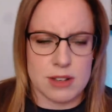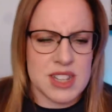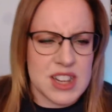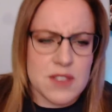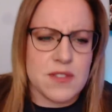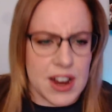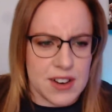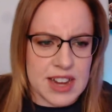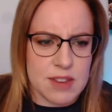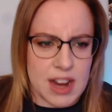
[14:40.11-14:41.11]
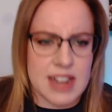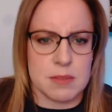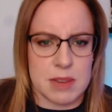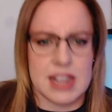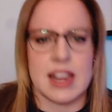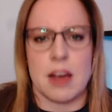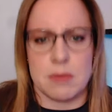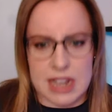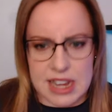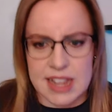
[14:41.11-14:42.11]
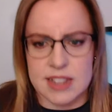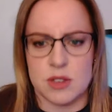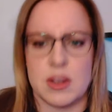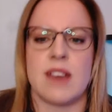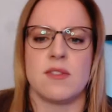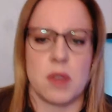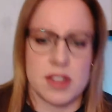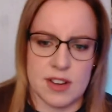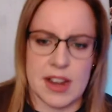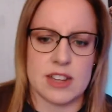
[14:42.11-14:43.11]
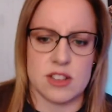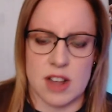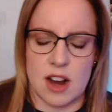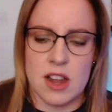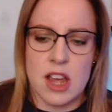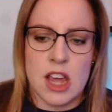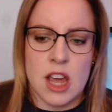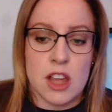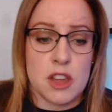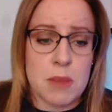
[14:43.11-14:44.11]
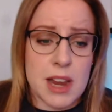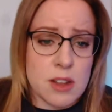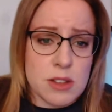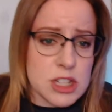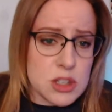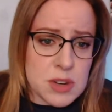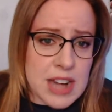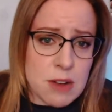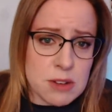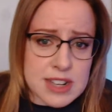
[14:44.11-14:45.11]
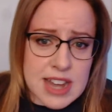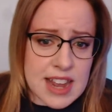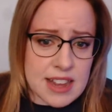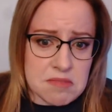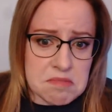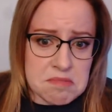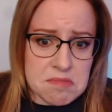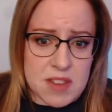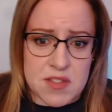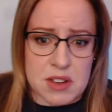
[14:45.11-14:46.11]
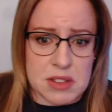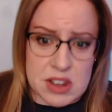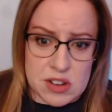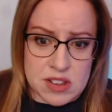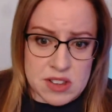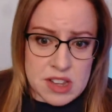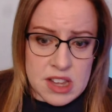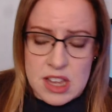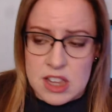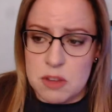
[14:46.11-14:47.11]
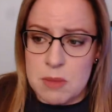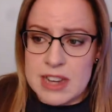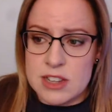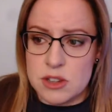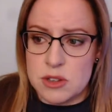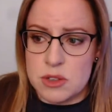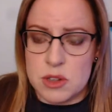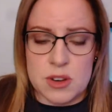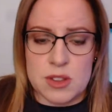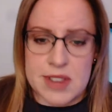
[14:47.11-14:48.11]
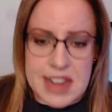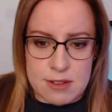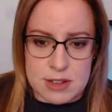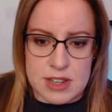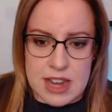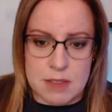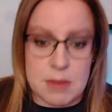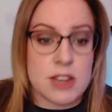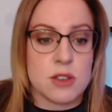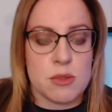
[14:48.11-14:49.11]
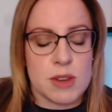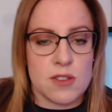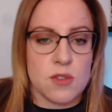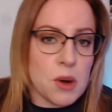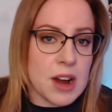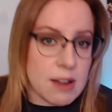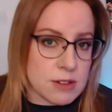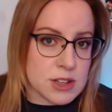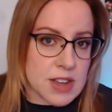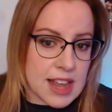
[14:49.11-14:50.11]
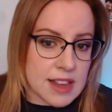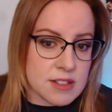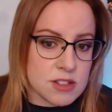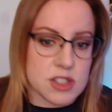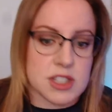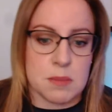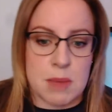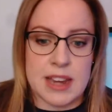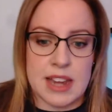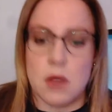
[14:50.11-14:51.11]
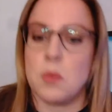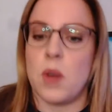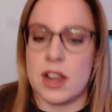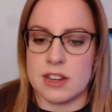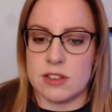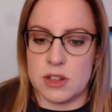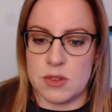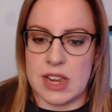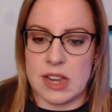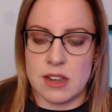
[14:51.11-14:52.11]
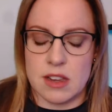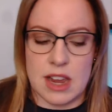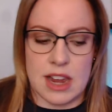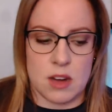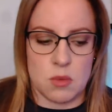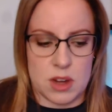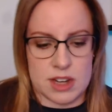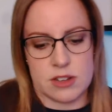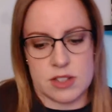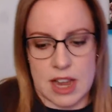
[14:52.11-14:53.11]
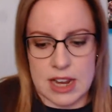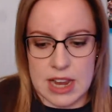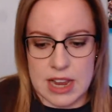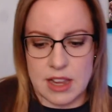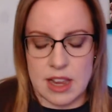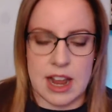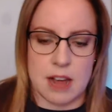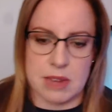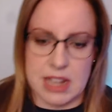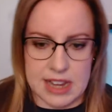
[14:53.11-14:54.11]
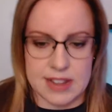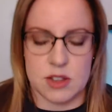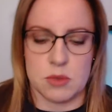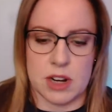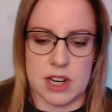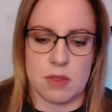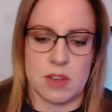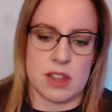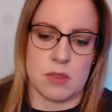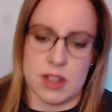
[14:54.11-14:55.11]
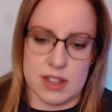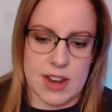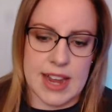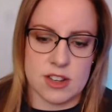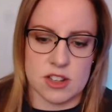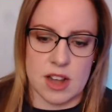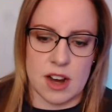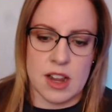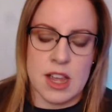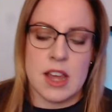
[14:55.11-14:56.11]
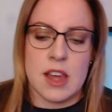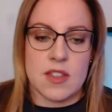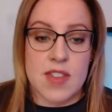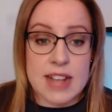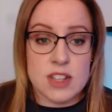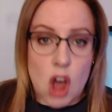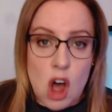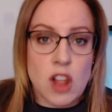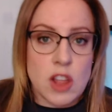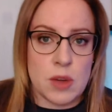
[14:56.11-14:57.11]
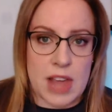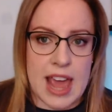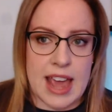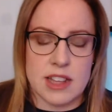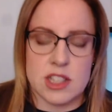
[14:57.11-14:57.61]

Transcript: It's going to vary, right? Depending on how many kids you have and what their ages are. You might only do an hour a day if they're little. You might do 2 or 3 hours a day. You might do 3 or 4 hours a day, just depending on what you're doing and what you're studying and how many kids you're working with and what their ages are. That's all okay.